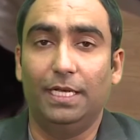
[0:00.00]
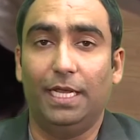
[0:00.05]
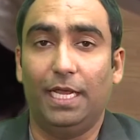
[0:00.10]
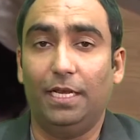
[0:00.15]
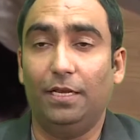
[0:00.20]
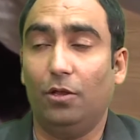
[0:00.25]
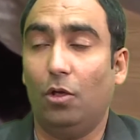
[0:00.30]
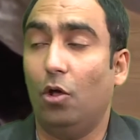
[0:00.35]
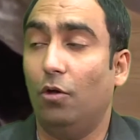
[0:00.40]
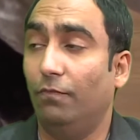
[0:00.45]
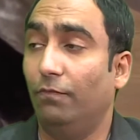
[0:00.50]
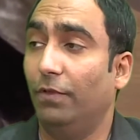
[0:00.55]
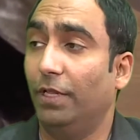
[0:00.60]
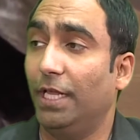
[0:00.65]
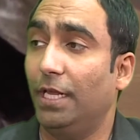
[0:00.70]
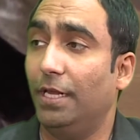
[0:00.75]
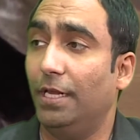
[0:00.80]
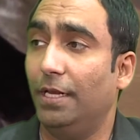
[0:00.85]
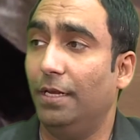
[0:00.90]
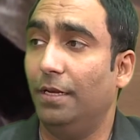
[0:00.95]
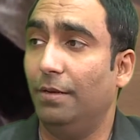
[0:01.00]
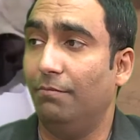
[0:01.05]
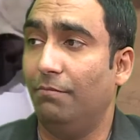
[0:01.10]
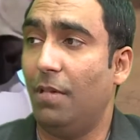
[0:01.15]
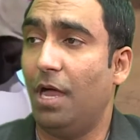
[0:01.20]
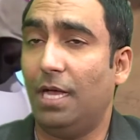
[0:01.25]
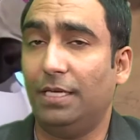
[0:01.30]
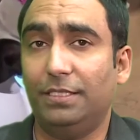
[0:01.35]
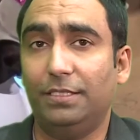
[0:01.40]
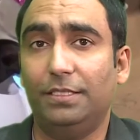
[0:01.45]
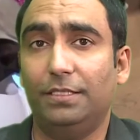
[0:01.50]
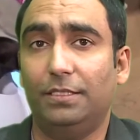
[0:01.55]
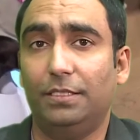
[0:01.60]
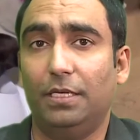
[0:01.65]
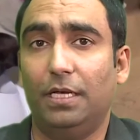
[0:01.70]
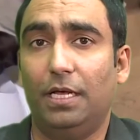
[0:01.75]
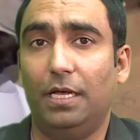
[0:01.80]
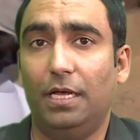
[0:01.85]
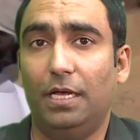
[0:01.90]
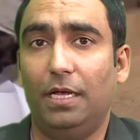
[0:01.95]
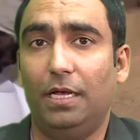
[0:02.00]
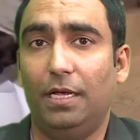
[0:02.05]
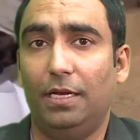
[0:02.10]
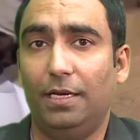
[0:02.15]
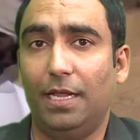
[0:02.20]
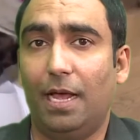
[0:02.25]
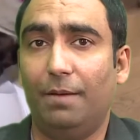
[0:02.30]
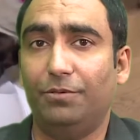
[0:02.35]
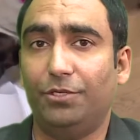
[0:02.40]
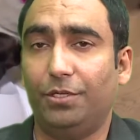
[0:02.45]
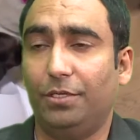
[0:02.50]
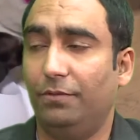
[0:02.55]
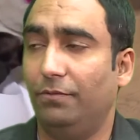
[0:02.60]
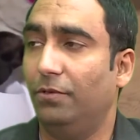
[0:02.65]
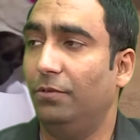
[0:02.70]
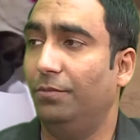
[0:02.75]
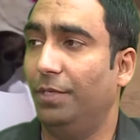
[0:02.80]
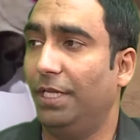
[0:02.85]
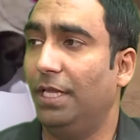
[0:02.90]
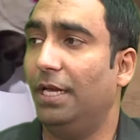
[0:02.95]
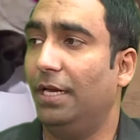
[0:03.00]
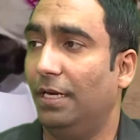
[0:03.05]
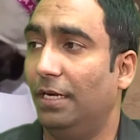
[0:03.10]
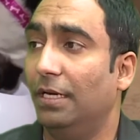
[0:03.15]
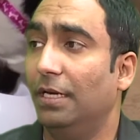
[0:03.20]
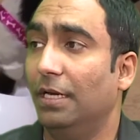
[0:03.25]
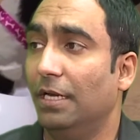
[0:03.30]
and hopefully mass adoption will be there.